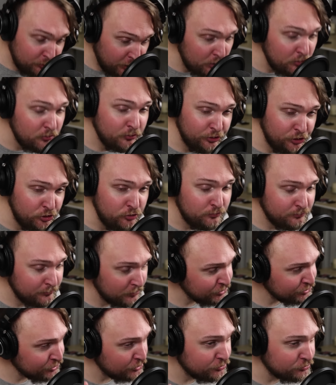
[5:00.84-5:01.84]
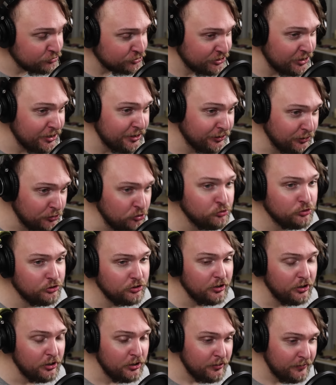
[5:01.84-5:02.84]
No, you must understand, Luke,
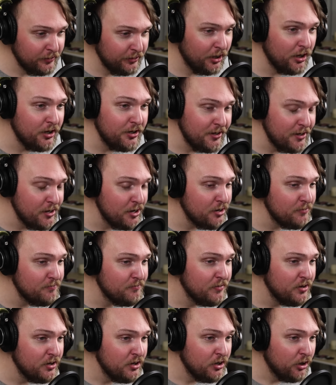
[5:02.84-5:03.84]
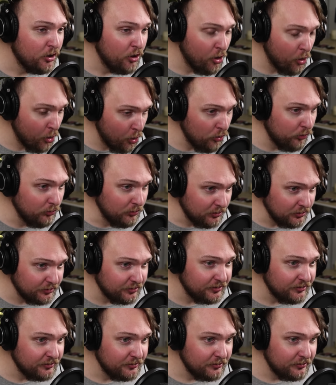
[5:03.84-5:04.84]
that I am
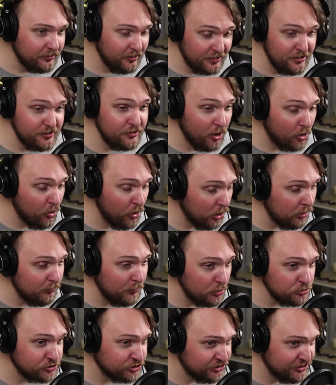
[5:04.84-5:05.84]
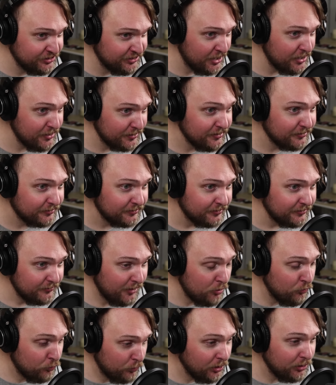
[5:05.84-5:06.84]
old and almost dead.
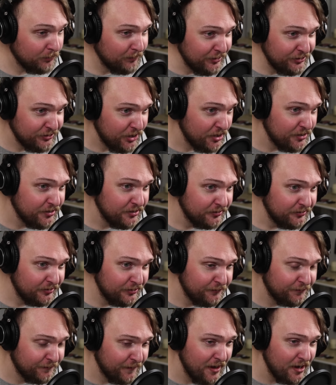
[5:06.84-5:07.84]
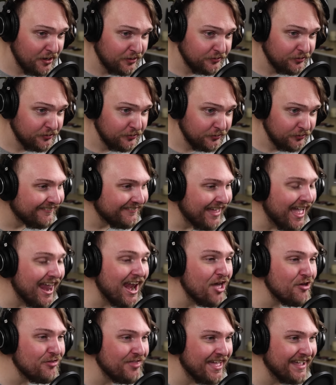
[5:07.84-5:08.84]
I will be dead, in fact.
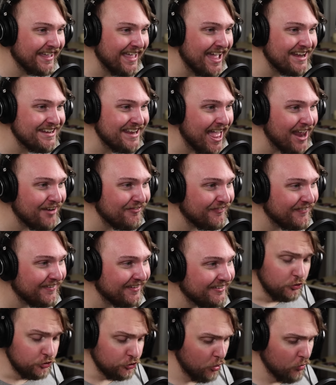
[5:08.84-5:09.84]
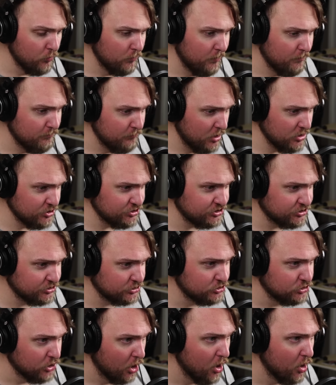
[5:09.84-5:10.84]
Hello there, Gandalf. You
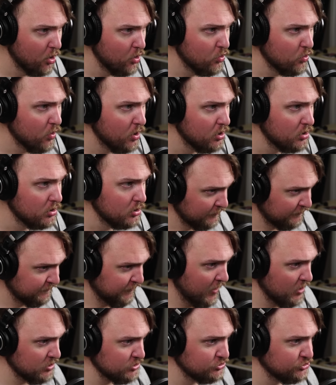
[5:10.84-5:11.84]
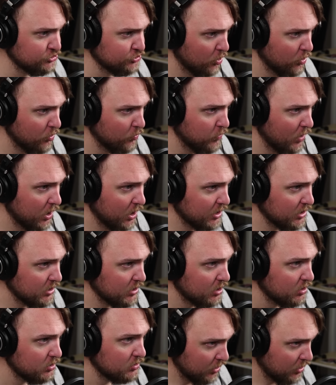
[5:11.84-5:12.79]
must go. Find your way.